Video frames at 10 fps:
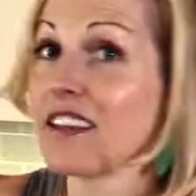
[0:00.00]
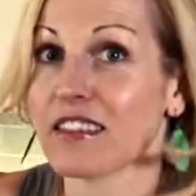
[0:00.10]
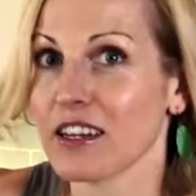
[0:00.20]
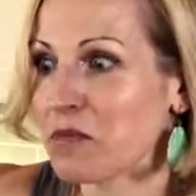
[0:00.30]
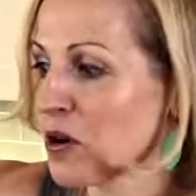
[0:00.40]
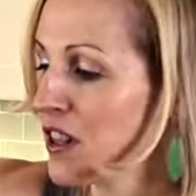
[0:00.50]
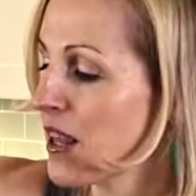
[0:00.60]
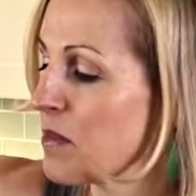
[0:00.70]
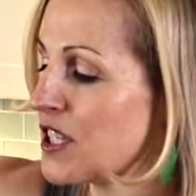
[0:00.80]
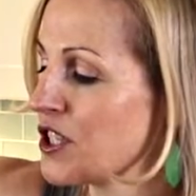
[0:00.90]
A little more
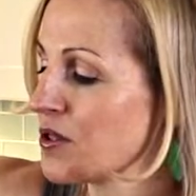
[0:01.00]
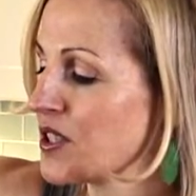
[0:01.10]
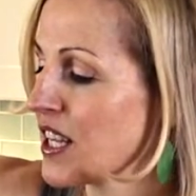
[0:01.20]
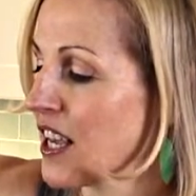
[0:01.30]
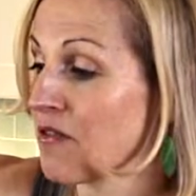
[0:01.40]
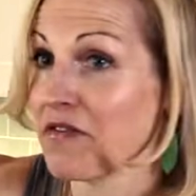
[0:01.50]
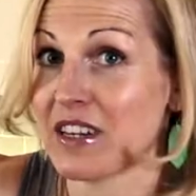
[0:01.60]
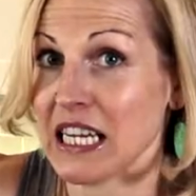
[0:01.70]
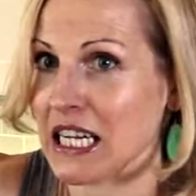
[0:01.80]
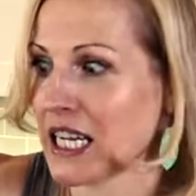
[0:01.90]
lemon juice if
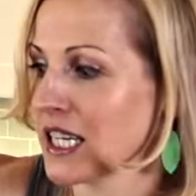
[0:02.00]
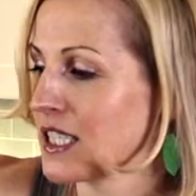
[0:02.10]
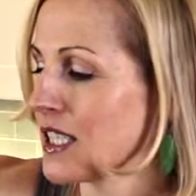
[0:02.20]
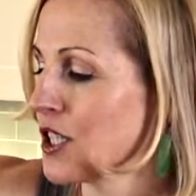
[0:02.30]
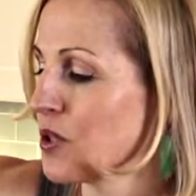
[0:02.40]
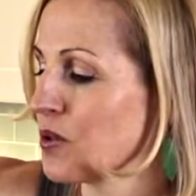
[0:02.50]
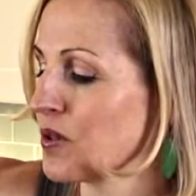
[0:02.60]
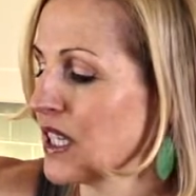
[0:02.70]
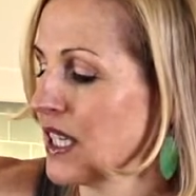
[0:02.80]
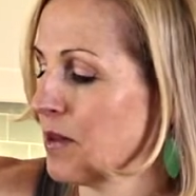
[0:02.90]
needed to
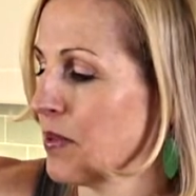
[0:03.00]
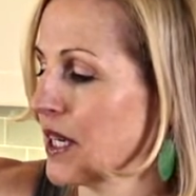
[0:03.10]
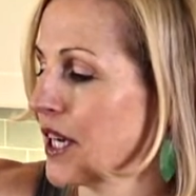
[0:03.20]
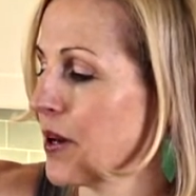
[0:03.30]
keep it